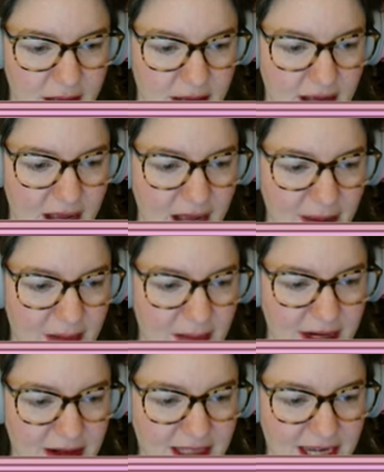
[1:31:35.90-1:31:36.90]
Hi, Poppy.
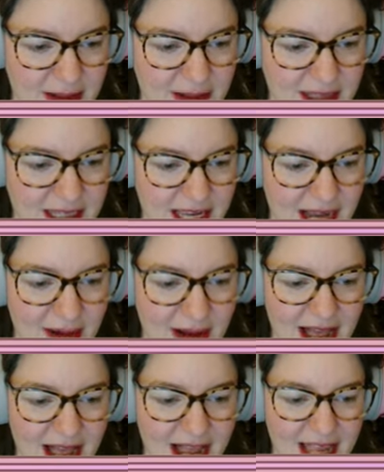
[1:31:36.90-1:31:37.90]
Long time no see. How
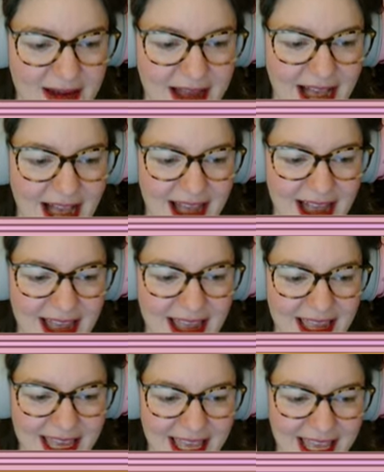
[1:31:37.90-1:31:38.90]
are you? Hi,
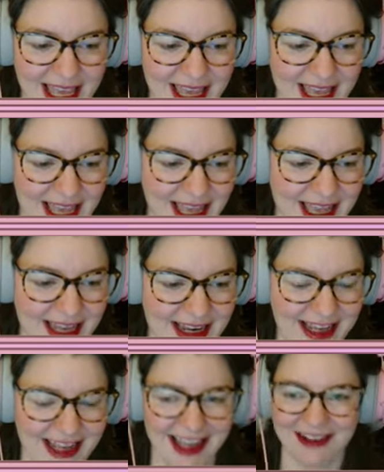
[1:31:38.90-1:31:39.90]
kid.
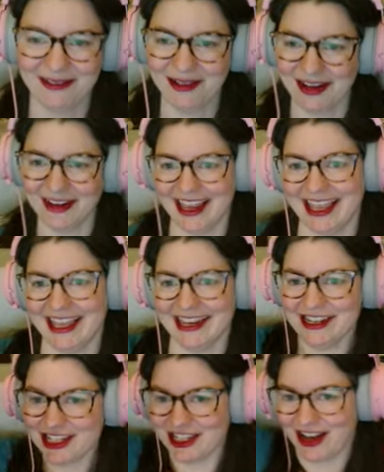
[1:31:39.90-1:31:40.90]
We're in
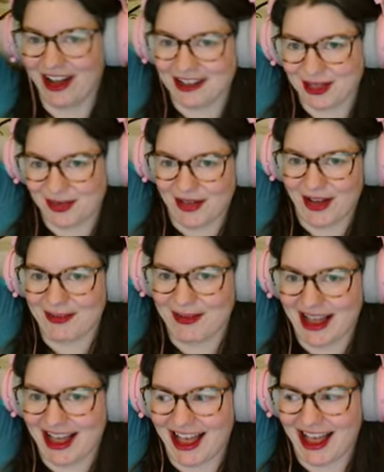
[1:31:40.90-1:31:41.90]
shorts
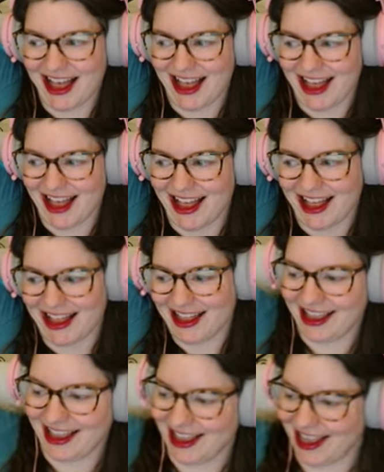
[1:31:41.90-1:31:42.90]
format.
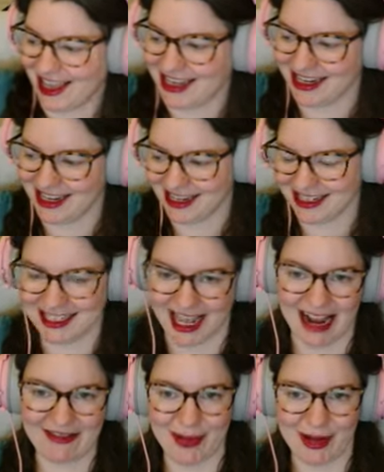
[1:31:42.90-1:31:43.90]
Tell
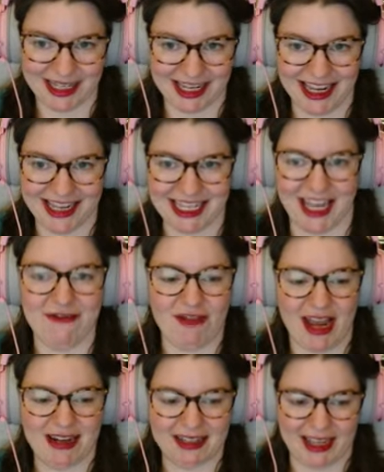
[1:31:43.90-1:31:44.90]
everybody. Tell your
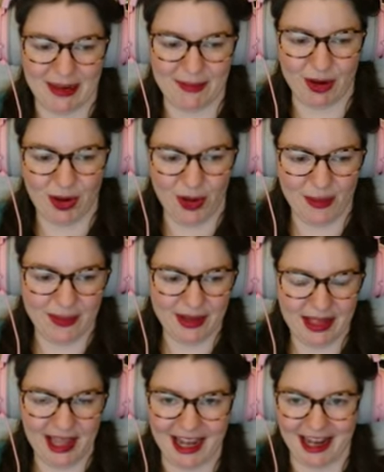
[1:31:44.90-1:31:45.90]
friends. Tell your mum.
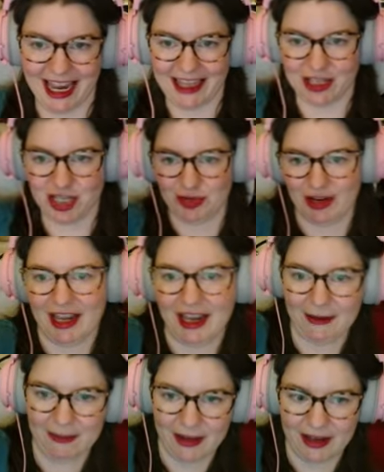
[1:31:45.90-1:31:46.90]
Like the
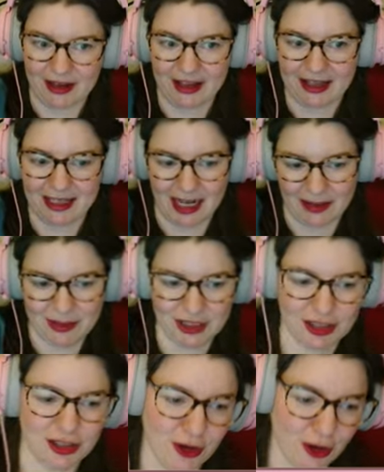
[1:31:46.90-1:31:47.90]
stream. Tell them to
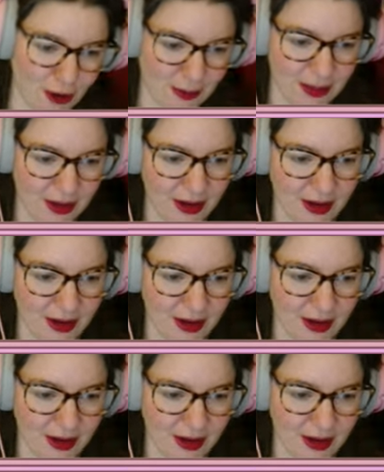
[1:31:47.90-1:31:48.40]
sub.